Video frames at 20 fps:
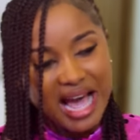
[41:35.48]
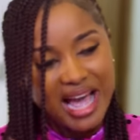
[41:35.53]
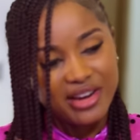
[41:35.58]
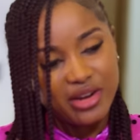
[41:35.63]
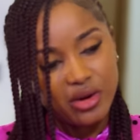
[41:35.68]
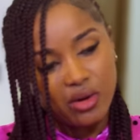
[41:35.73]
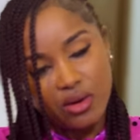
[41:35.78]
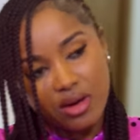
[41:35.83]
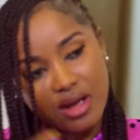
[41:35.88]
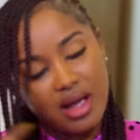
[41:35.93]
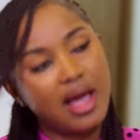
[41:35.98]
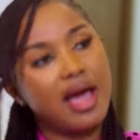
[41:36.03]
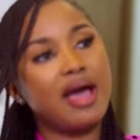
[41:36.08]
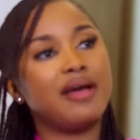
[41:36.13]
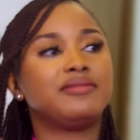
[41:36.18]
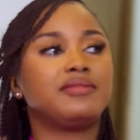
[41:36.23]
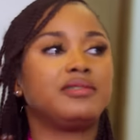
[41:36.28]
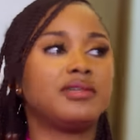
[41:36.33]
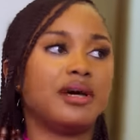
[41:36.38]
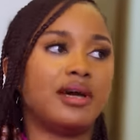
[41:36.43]
I don't
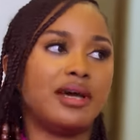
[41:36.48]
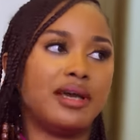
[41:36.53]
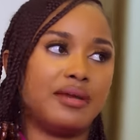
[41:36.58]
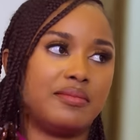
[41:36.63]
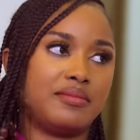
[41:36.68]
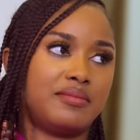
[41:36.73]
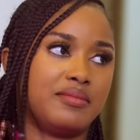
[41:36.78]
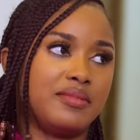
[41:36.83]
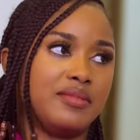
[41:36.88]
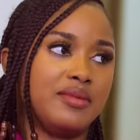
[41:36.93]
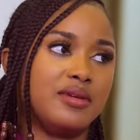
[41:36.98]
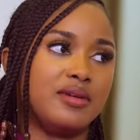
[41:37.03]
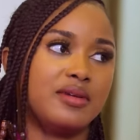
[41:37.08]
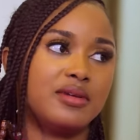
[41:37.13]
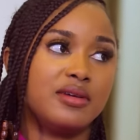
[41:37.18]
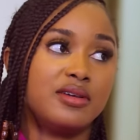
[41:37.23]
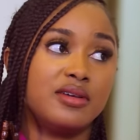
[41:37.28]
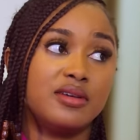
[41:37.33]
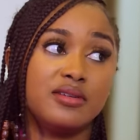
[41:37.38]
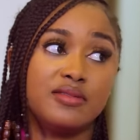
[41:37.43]
have time
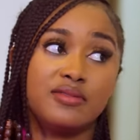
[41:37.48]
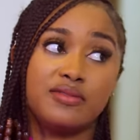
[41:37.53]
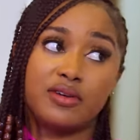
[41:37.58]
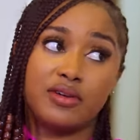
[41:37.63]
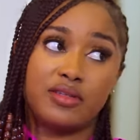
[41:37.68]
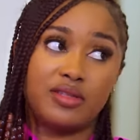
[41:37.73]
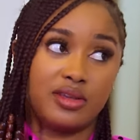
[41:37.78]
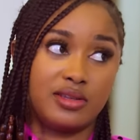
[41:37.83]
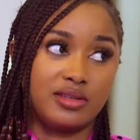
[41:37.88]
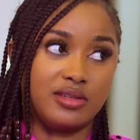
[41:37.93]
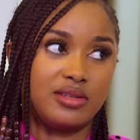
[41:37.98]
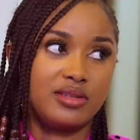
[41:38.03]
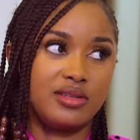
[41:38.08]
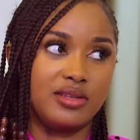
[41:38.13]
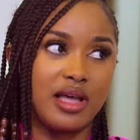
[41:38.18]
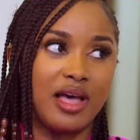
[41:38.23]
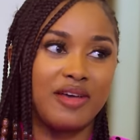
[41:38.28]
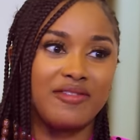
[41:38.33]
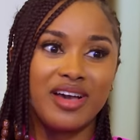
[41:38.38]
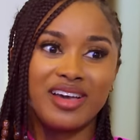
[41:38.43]
for this.
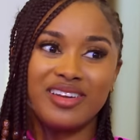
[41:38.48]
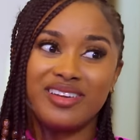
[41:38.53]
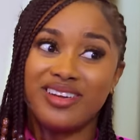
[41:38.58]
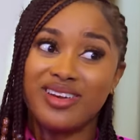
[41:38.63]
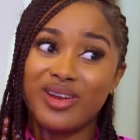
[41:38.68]
I've had a